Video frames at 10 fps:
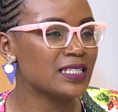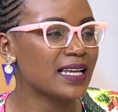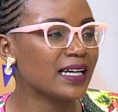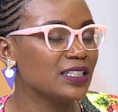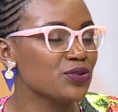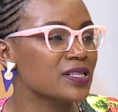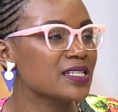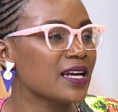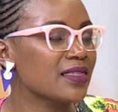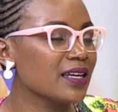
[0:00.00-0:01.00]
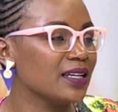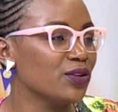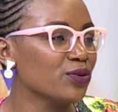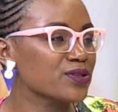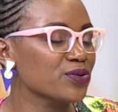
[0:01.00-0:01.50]
is likely to strengthen
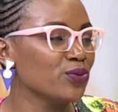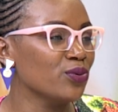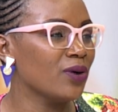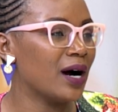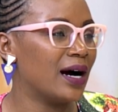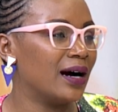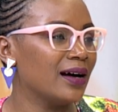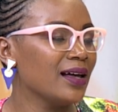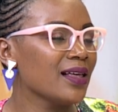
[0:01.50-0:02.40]
those who are